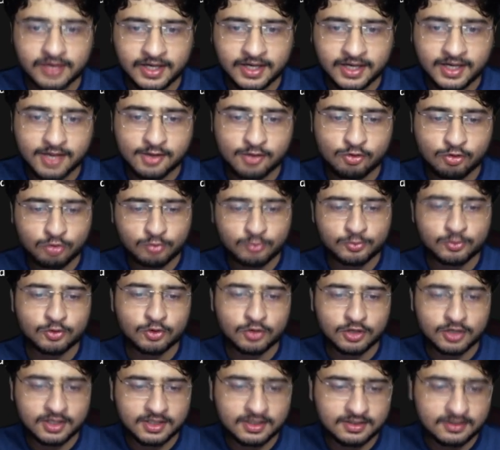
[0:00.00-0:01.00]
And I hope you
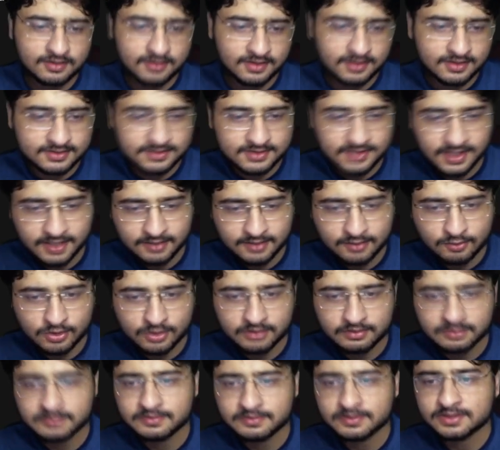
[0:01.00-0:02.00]
all are understanding
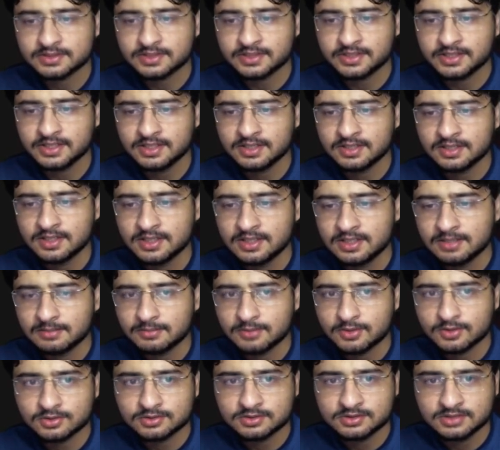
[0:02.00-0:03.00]
whatever we are studying,
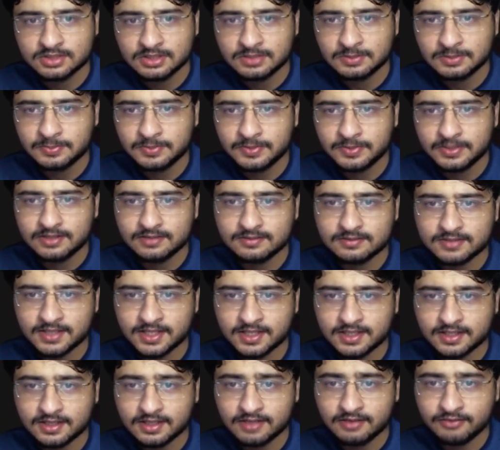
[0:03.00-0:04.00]
because DP,
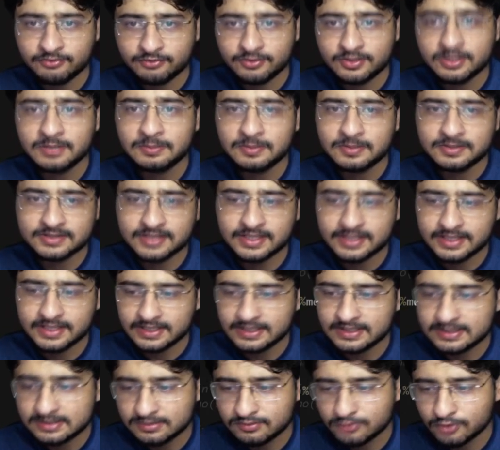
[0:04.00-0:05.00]
like if DP is
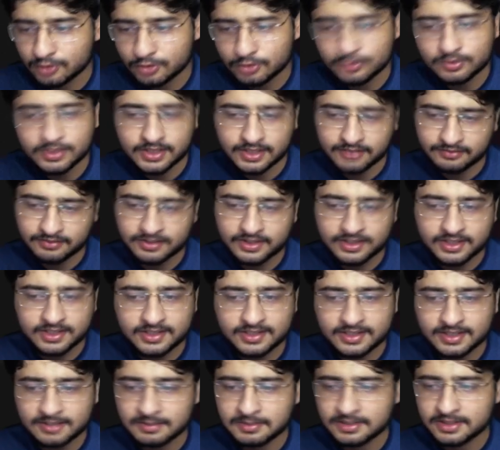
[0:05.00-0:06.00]
getting easy for you, you can definitely
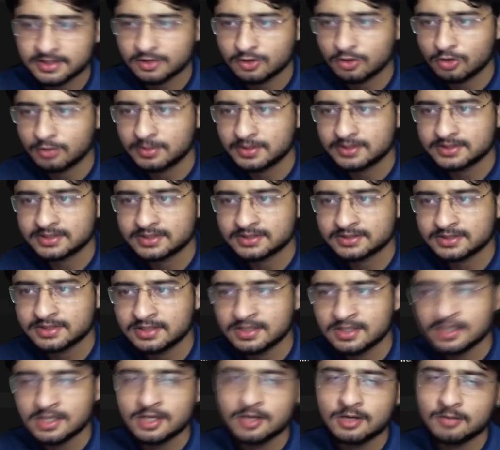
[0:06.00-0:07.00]
tell me in the comment
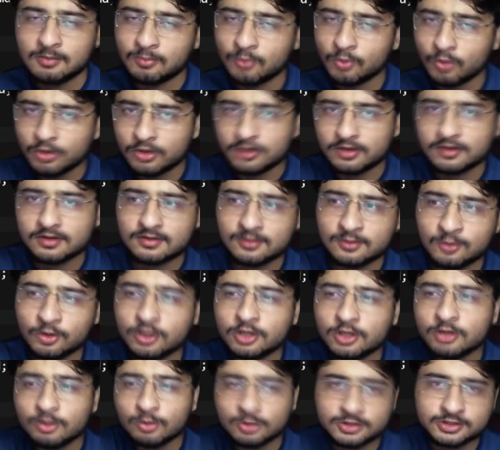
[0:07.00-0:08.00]
section. More
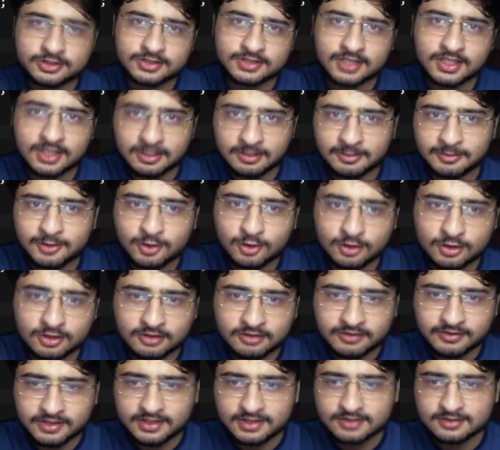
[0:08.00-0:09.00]
good questions are coming on
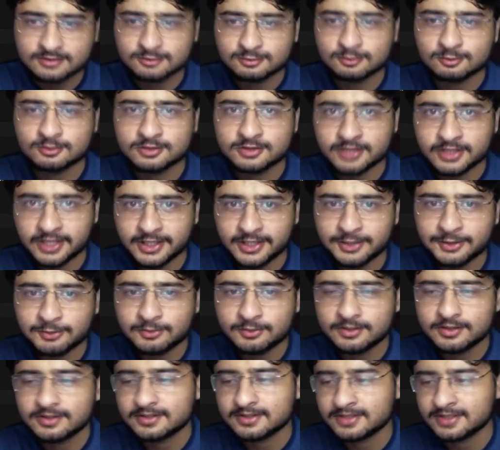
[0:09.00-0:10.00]
the way, so stay
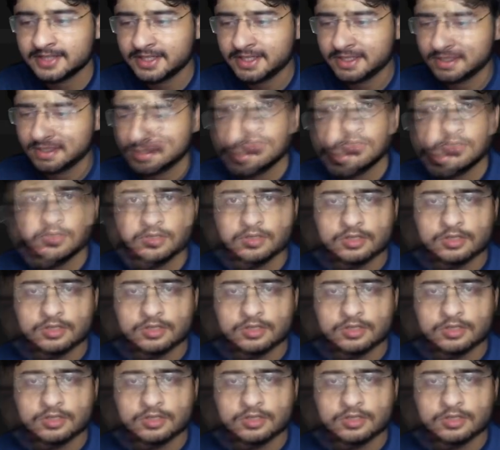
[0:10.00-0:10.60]
tuned, right?